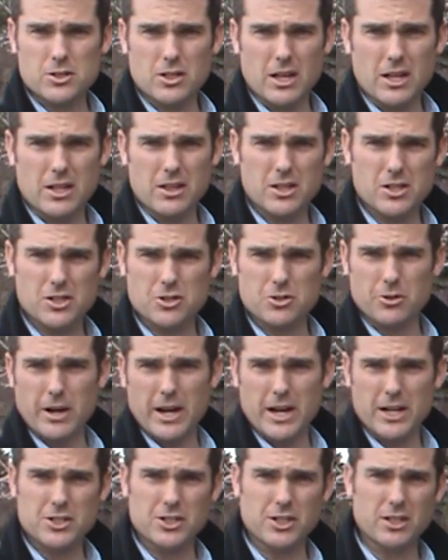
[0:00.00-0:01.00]
in this
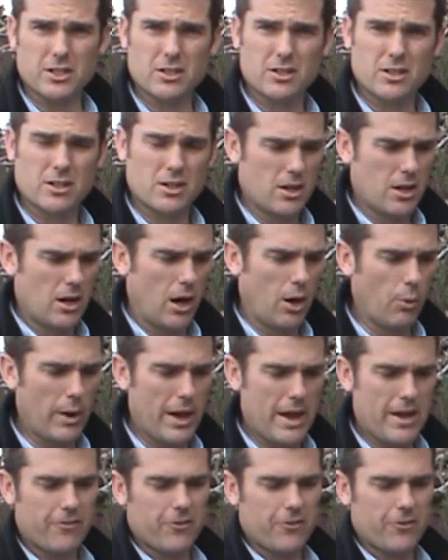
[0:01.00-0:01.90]
direction, away